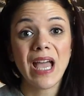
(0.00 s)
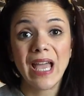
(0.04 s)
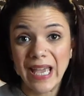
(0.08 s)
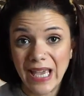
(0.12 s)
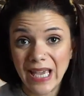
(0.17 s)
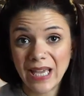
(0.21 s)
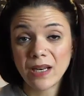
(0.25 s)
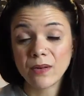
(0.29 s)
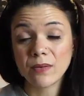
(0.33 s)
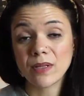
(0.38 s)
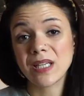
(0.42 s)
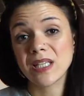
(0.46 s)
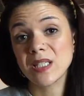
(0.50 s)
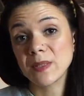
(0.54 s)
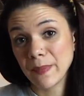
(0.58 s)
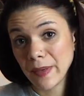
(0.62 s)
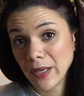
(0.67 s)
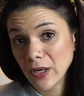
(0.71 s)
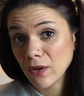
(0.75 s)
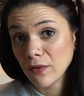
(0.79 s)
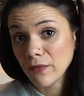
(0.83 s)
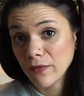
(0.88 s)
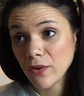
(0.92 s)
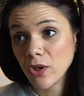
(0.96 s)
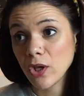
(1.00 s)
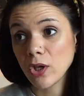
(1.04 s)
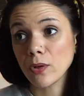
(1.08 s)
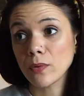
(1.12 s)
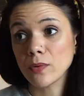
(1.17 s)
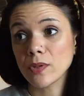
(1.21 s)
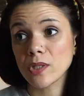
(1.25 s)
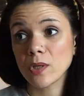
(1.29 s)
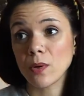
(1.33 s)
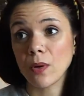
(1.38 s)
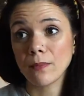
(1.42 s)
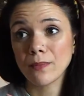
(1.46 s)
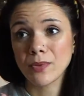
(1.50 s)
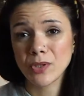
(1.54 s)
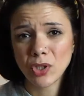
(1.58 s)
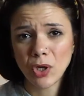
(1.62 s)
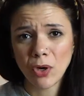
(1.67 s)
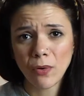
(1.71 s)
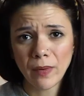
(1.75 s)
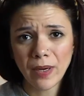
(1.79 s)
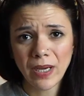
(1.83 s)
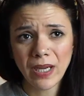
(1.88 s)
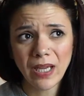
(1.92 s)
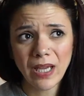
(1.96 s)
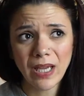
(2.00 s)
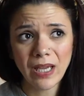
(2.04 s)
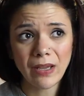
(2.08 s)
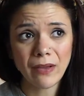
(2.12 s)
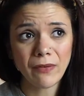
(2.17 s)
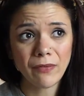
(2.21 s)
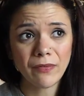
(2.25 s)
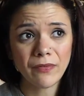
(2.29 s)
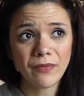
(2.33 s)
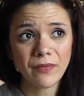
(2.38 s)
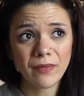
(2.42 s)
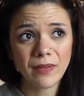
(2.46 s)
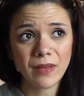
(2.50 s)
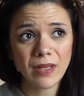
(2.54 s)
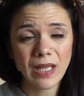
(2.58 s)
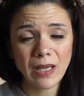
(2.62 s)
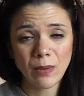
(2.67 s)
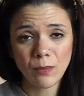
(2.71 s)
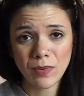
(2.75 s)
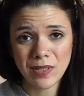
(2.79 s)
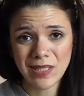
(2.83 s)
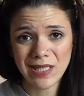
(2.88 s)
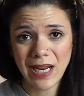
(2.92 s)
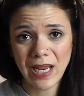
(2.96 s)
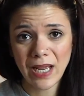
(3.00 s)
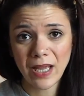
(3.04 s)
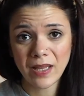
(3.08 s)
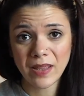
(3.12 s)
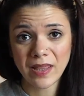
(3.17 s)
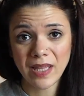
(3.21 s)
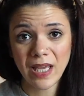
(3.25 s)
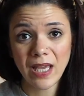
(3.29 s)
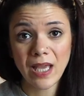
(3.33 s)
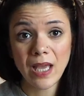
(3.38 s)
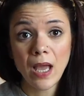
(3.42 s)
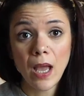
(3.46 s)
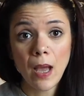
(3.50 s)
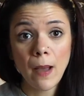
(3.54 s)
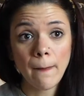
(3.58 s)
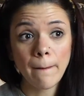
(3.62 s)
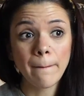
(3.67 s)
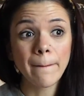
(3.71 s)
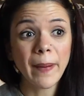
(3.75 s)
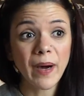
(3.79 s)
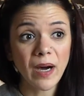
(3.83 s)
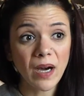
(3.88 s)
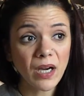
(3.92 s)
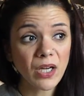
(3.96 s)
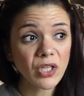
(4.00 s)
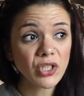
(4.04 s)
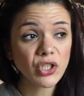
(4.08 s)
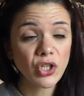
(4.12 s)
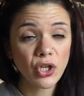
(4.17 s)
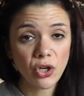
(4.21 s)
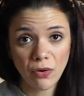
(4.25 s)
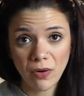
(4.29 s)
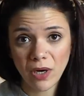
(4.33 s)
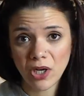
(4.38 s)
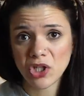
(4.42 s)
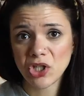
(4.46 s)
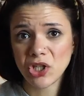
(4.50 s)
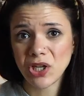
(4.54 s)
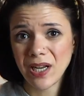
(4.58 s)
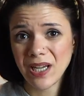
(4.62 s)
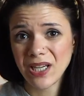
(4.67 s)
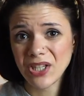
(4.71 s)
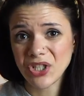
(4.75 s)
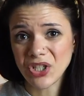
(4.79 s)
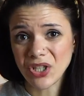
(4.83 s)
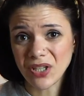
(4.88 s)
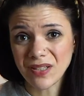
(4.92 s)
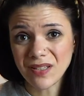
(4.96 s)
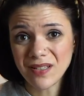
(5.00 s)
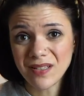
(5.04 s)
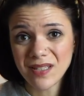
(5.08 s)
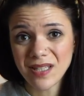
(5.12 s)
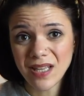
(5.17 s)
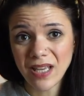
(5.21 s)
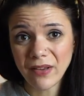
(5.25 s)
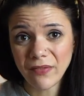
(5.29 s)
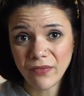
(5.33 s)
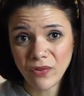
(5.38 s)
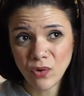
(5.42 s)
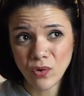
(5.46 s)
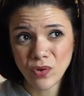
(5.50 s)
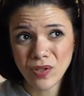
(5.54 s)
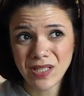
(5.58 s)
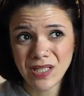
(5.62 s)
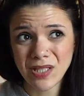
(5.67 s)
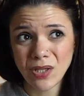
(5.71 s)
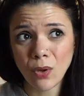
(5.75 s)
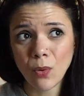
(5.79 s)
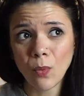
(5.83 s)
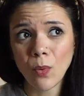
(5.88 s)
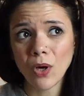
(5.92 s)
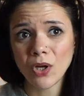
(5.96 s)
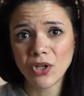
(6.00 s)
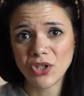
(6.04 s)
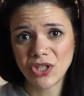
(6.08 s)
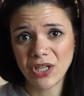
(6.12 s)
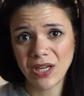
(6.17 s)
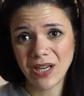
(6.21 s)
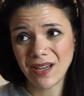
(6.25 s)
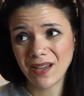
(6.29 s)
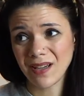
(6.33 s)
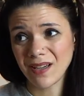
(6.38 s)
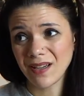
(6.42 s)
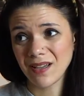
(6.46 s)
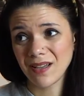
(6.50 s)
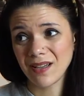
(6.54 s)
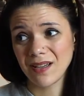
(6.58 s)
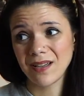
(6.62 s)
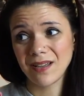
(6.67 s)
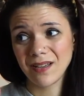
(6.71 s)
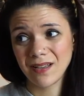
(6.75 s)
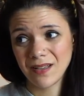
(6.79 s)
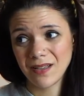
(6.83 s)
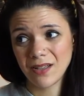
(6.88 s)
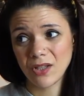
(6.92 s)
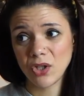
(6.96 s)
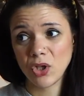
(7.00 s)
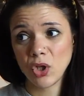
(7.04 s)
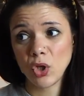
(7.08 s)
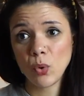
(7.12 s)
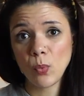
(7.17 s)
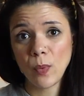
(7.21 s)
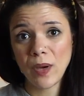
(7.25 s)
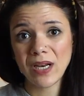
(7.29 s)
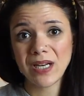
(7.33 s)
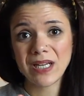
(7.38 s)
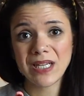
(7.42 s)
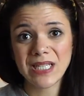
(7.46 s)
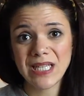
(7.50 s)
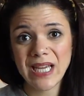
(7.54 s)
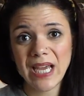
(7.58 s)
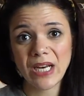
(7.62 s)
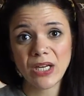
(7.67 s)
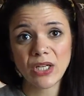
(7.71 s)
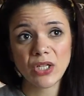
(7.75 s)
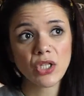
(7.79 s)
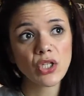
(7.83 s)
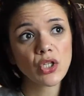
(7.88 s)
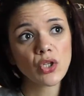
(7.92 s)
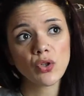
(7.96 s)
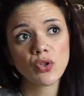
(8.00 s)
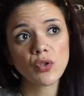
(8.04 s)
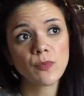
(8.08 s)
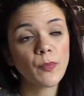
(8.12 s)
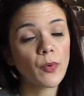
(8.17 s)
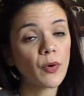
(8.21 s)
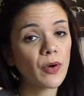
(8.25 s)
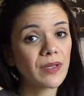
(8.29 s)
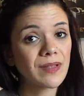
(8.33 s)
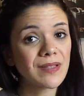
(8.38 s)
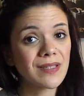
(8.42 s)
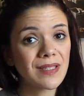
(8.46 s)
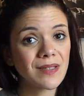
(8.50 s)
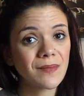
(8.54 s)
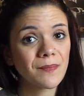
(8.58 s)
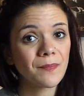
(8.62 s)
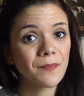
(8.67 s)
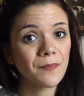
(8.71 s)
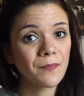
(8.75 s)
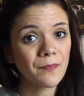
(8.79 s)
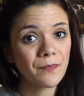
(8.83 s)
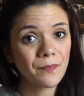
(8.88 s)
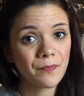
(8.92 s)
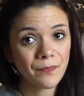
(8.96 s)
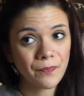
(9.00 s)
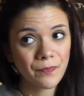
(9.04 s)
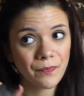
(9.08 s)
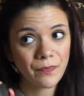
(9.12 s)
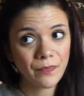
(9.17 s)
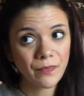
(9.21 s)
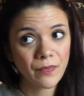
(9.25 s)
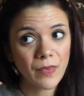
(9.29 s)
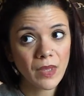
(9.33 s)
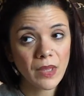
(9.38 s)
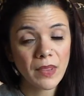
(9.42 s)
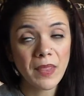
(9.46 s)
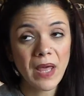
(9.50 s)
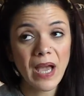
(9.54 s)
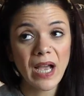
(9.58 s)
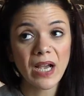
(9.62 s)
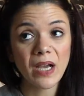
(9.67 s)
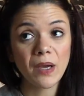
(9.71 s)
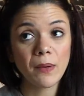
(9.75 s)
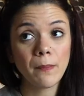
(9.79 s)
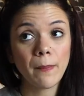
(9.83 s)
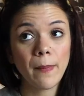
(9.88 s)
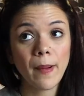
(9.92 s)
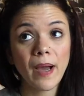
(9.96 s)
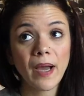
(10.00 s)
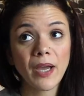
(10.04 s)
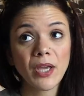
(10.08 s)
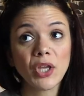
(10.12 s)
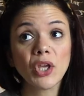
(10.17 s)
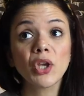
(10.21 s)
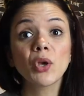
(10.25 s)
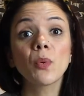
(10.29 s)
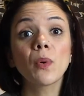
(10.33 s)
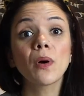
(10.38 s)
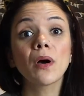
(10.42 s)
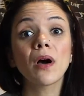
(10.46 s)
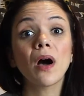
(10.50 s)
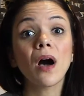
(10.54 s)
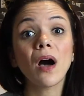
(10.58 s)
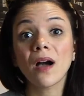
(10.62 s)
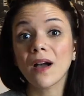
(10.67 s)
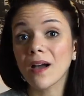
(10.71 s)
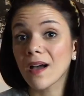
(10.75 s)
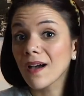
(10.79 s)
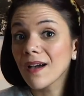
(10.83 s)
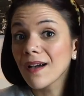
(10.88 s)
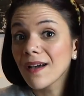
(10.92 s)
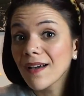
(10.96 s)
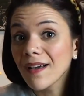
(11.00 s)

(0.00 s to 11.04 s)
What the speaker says: It has been a few, so I'm sorry if it was lengthy, but congratulations if you're still watching. You win 10 Suze points. That can buy you a hug.